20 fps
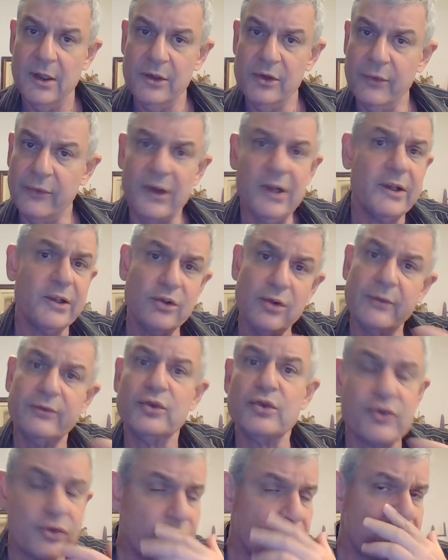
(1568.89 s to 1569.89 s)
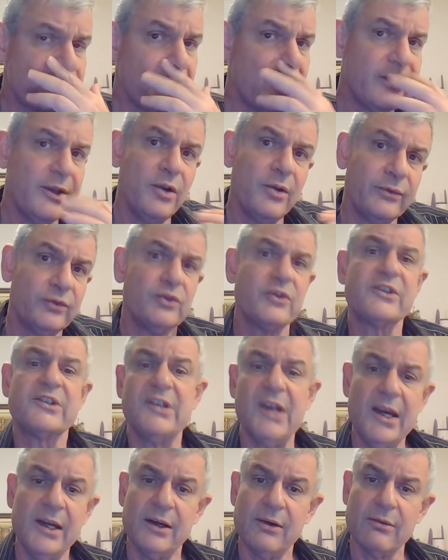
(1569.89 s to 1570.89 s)
You feel that you have to choose whether you have to
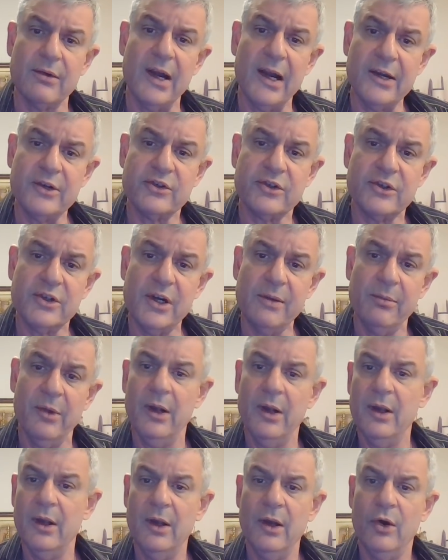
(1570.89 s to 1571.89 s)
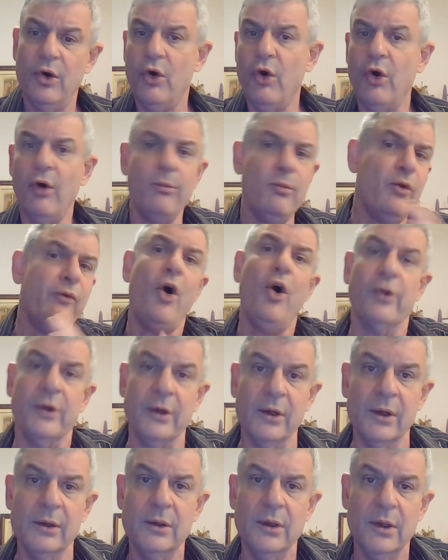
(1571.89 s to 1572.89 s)
stay in a relationship or move
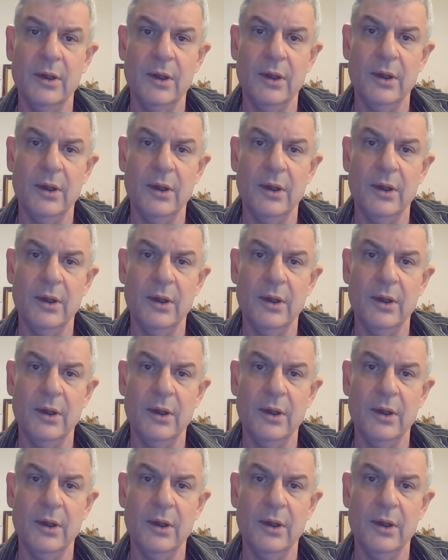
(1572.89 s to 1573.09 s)
on.